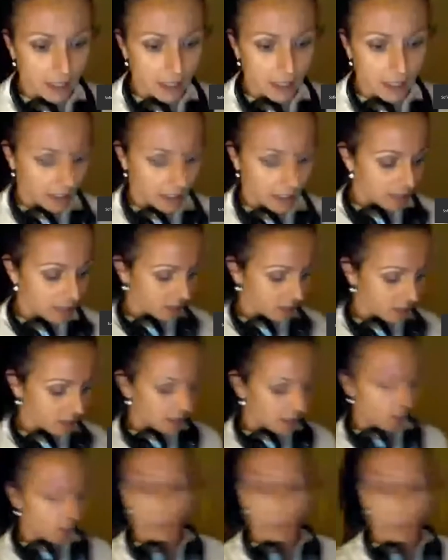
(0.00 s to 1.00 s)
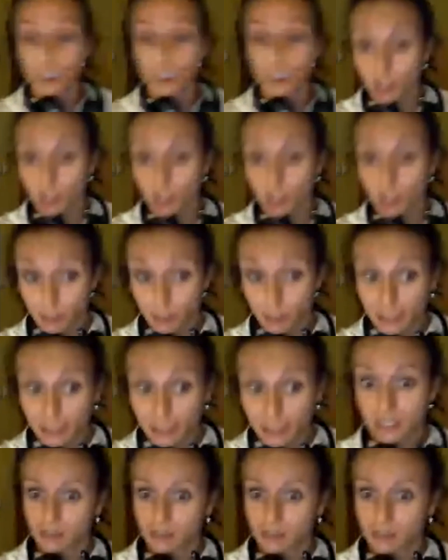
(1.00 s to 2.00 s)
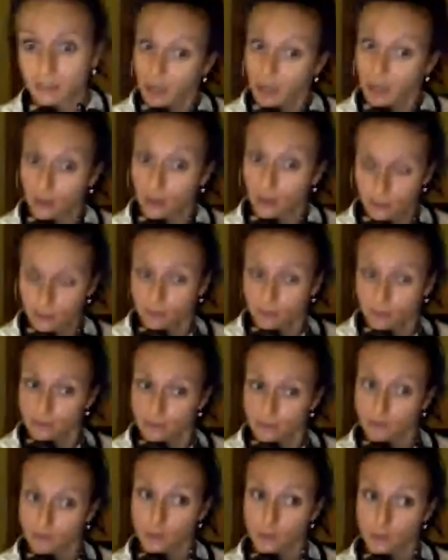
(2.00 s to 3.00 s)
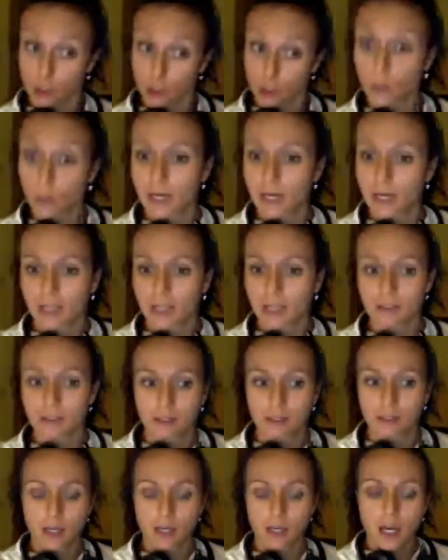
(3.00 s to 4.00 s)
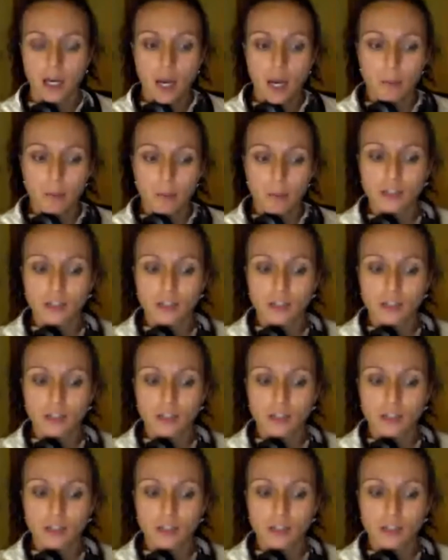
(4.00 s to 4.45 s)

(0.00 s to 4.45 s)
we could earn money out doing it,